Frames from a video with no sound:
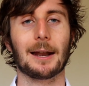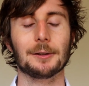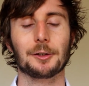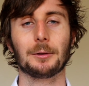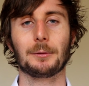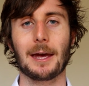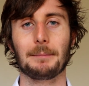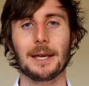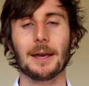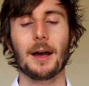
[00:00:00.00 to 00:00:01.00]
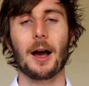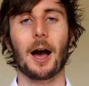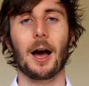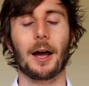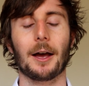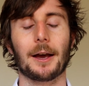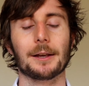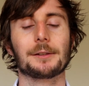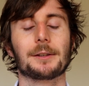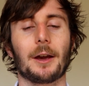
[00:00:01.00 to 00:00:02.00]
and should there be
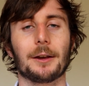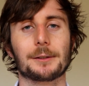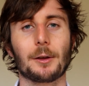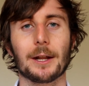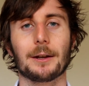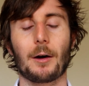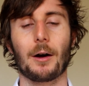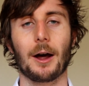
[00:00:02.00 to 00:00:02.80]
a solid